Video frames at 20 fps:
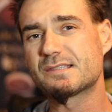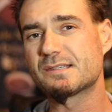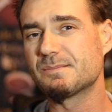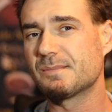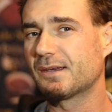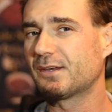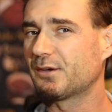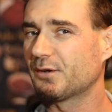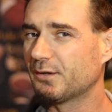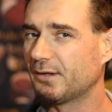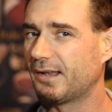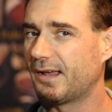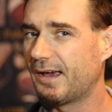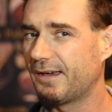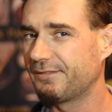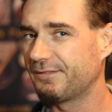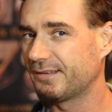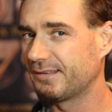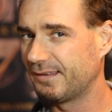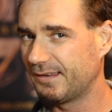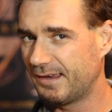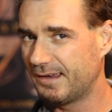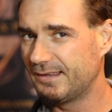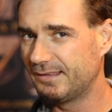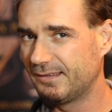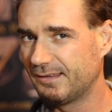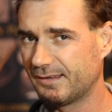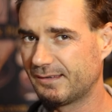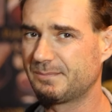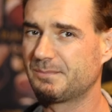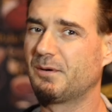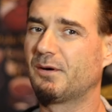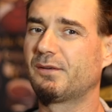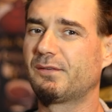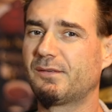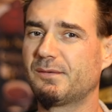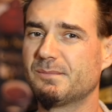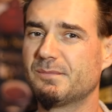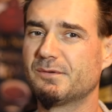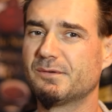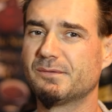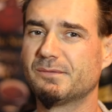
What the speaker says: to make your life as easy as possible.